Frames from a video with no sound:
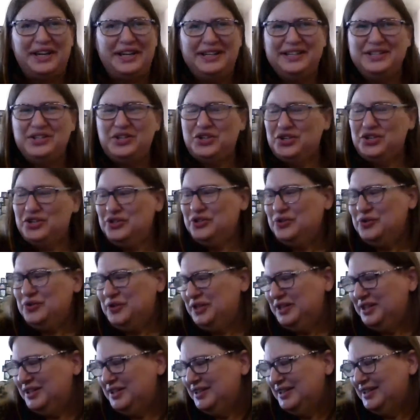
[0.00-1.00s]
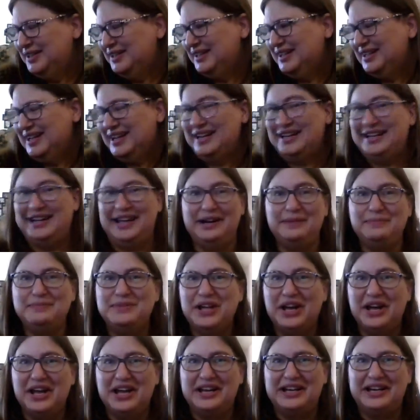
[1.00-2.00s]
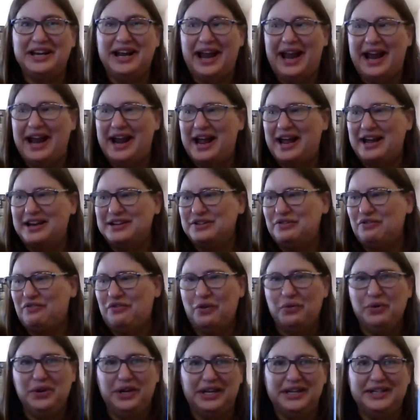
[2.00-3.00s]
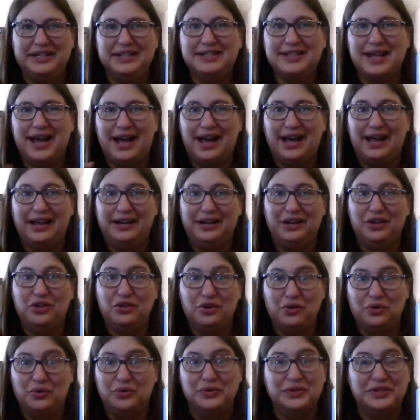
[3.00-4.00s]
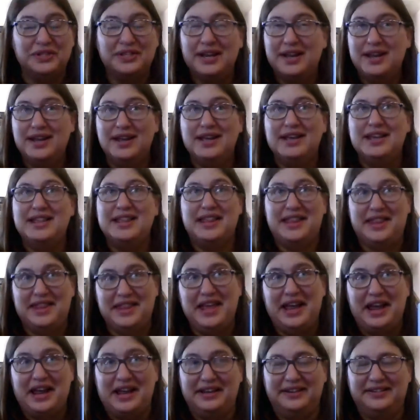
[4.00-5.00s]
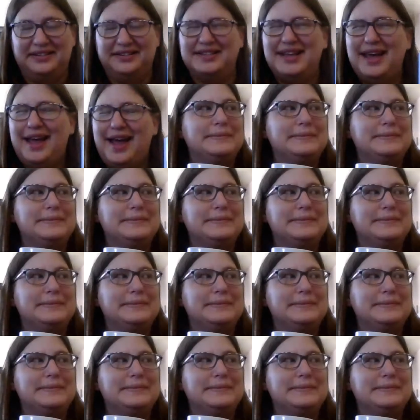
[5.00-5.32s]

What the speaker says: to get them done and focus on those things.